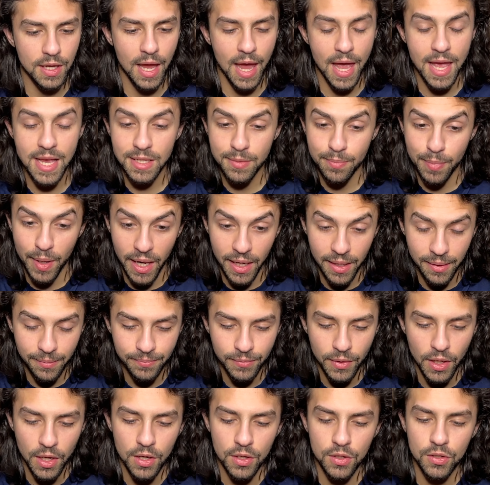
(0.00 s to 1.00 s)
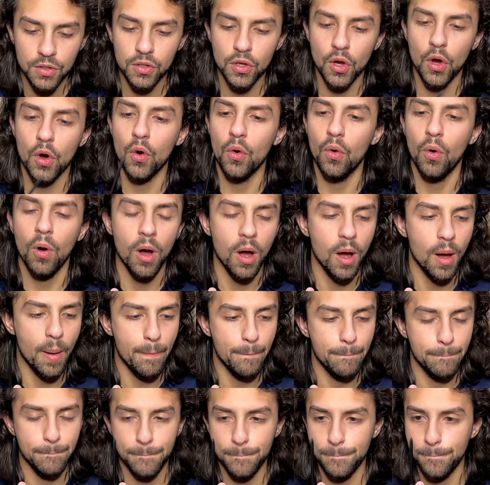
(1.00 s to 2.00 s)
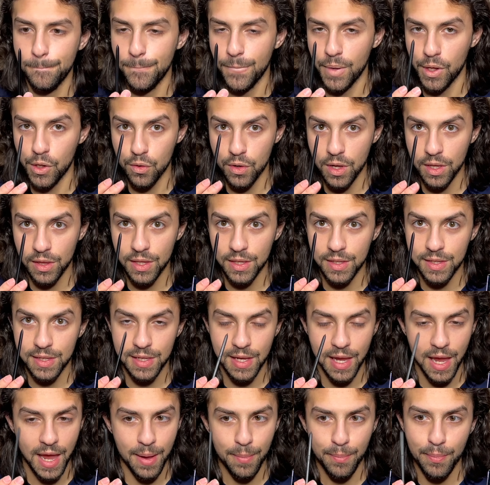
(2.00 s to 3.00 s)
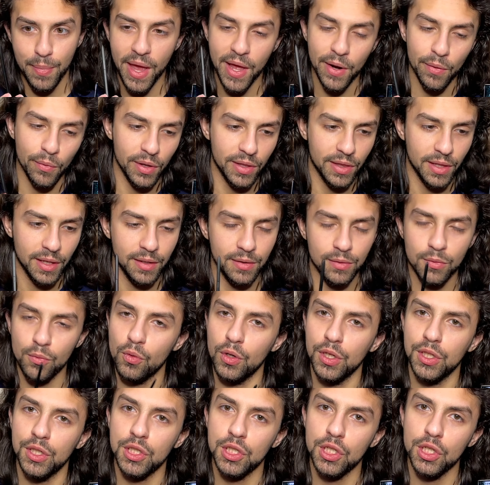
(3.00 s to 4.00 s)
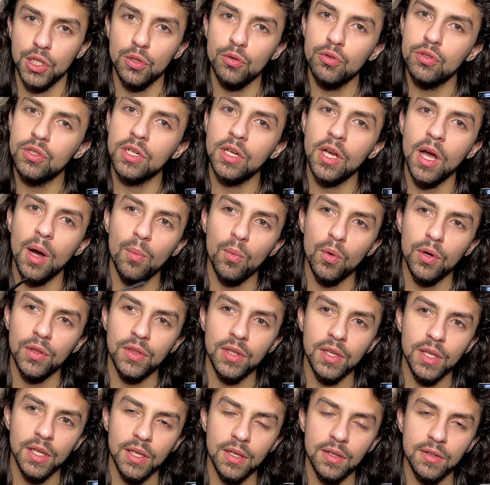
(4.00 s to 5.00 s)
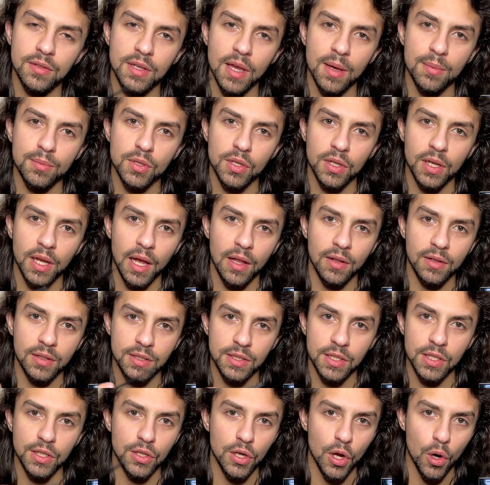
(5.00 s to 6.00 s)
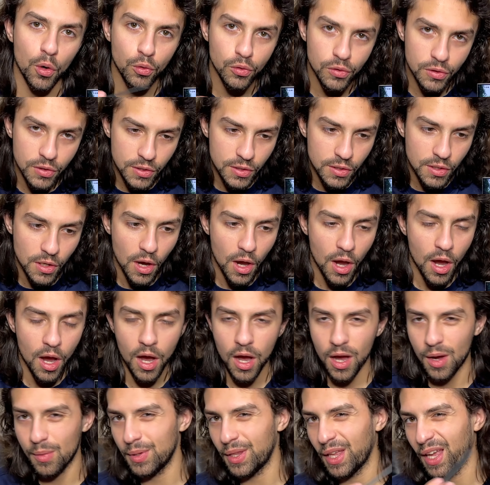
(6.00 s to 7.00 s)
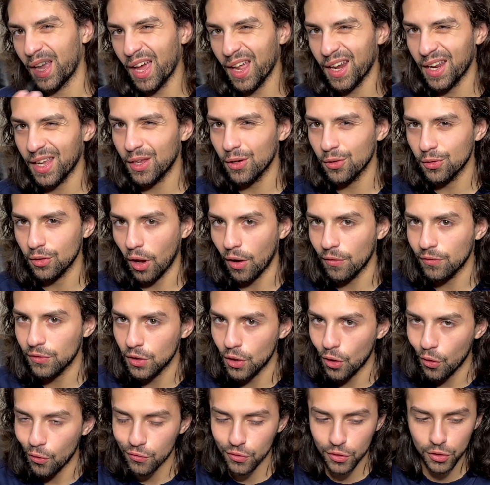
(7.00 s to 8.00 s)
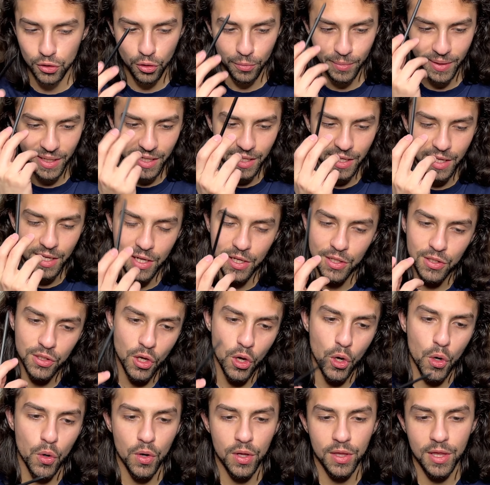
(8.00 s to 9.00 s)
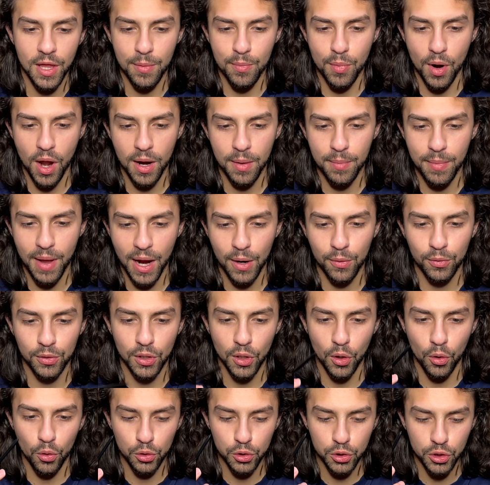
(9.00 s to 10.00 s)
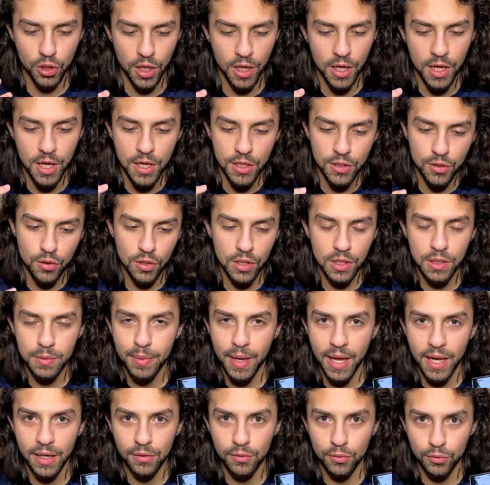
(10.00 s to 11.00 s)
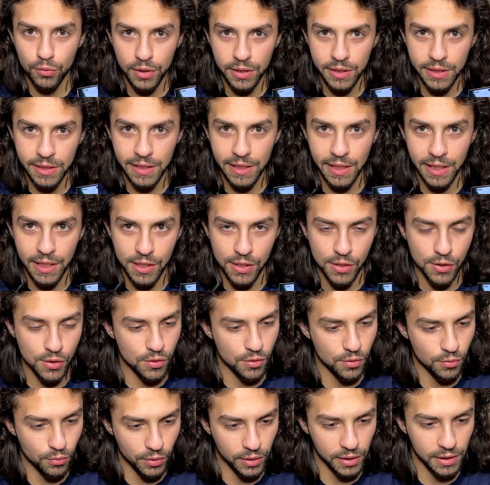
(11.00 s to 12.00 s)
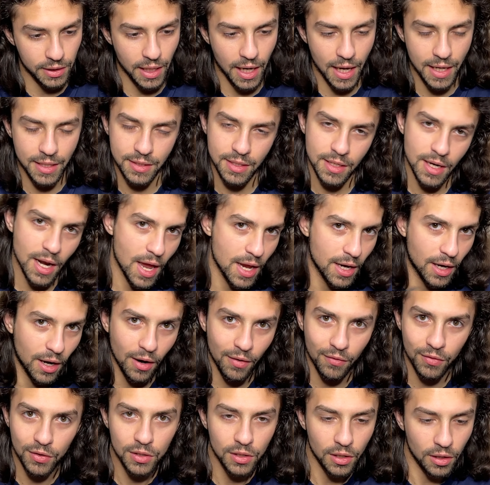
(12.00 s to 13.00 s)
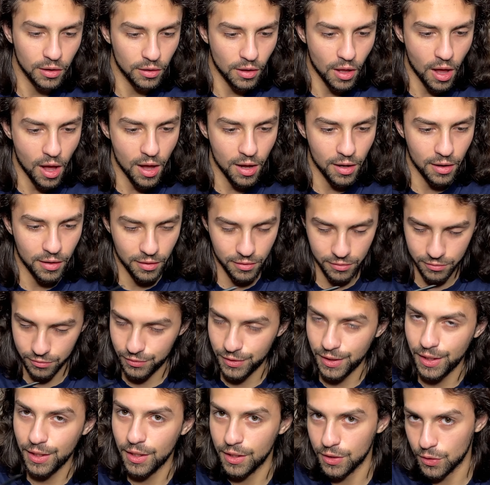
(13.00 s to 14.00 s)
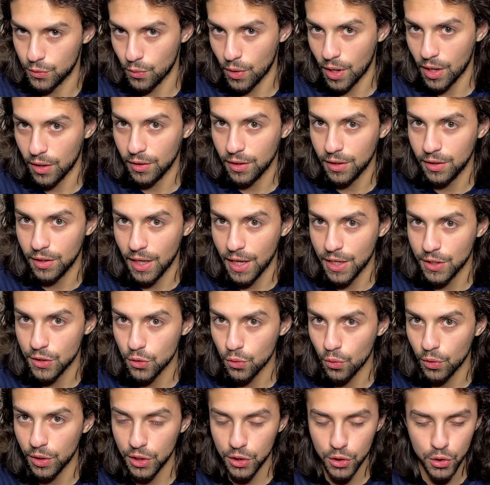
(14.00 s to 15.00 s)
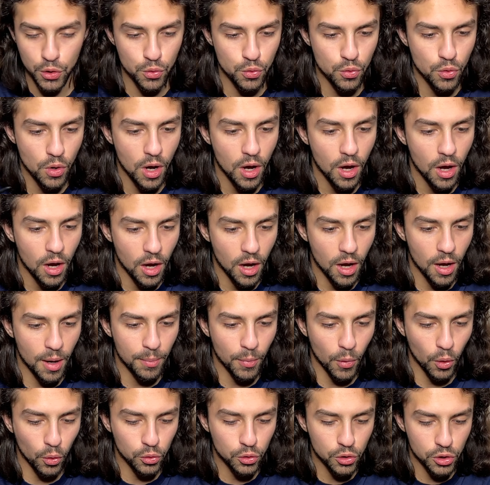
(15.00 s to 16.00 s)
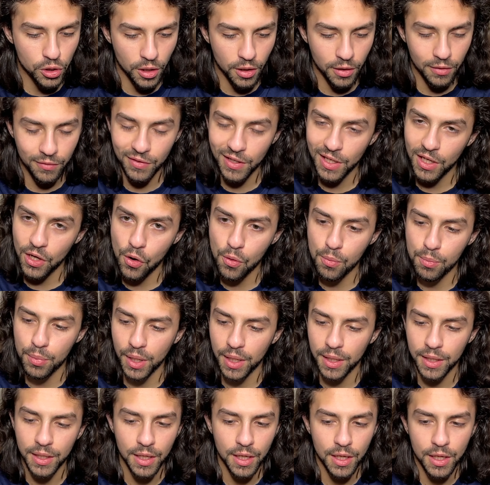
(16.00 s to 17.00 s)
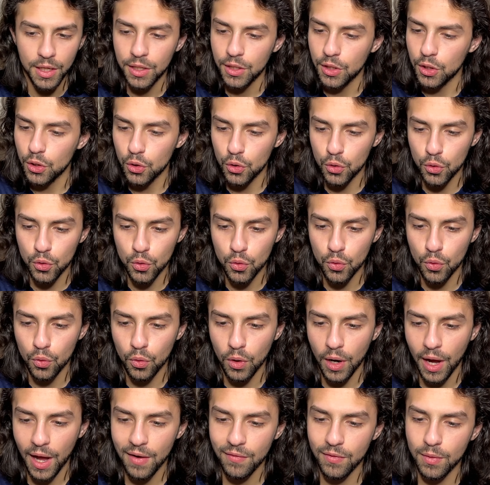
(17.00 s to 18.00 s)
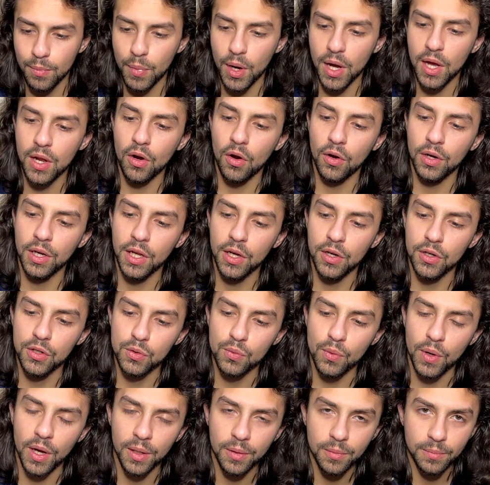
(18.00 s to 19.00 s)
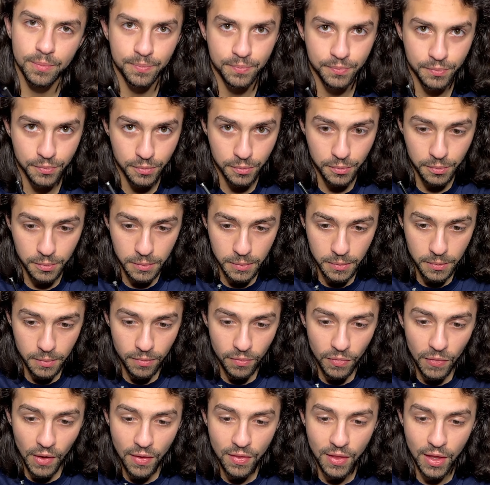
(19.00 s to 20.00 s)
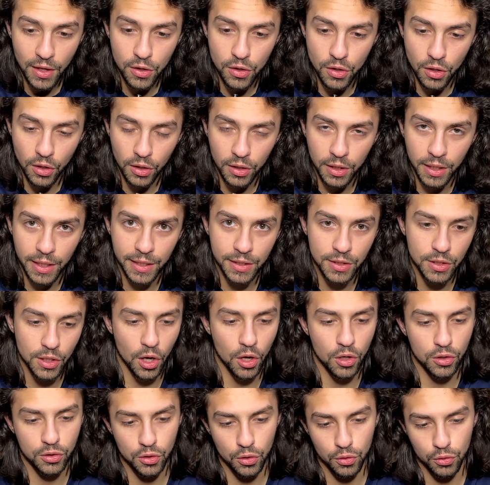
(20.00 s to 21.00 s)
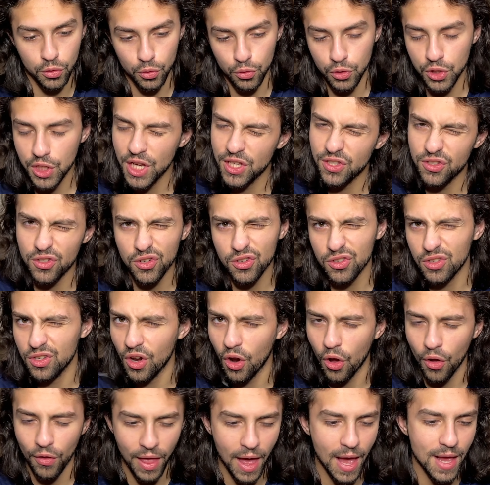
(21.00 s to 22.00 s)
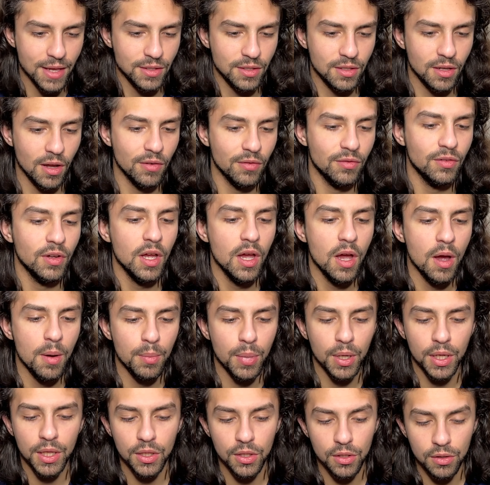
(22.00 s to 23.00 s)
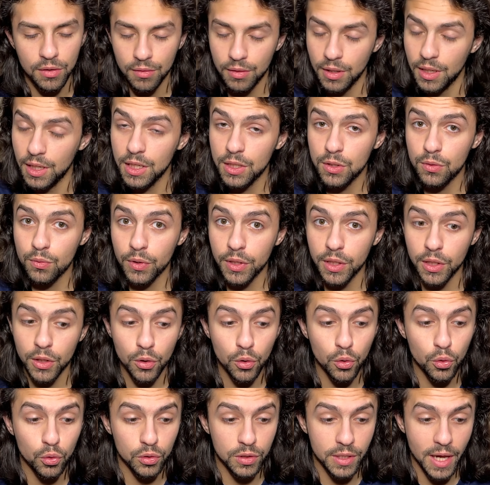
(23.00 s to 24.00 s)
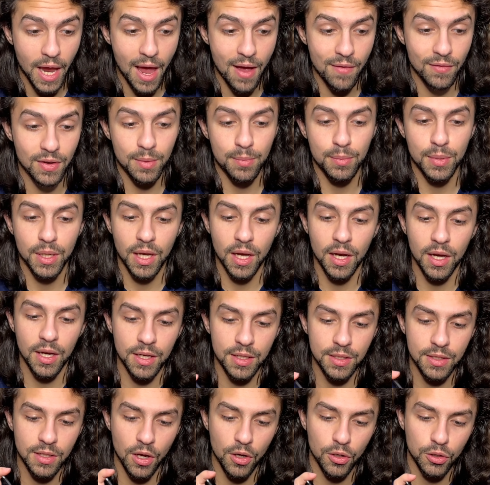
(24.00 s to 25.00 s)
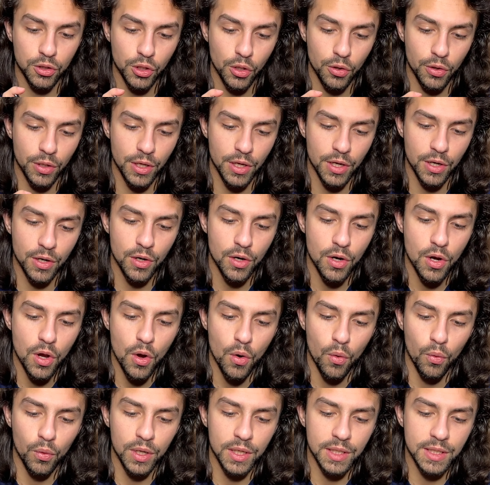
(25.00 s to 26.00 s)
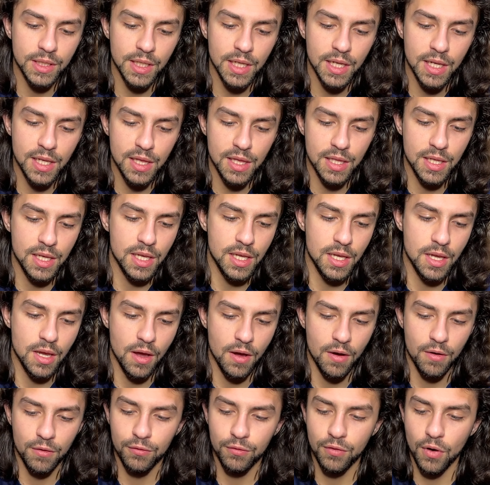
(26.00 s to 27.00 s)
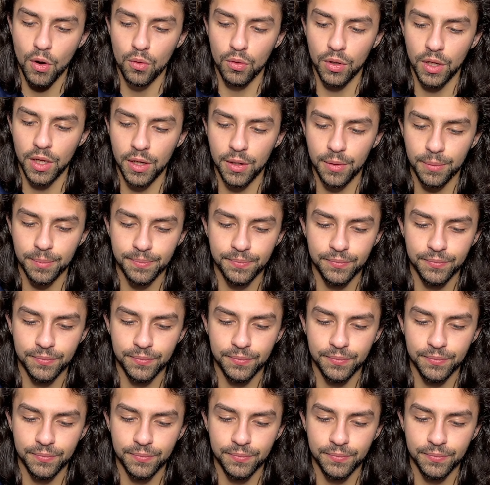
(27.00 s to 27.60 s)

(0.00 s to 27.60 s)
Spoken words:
S Pen. So you get this pen with it, which used to come with the Samsung Galaxy Notes, but they kind of killed off the Note for a little bit, so they brought it back with the Ultra. So this pen really is really nice, and I covered a lot of it as well in the S22 Ultra video, but you have a button on here as well that you can click to also do gestures and all that stuff. But it is really cool to have it because I'll show you here, when it's in the phone here,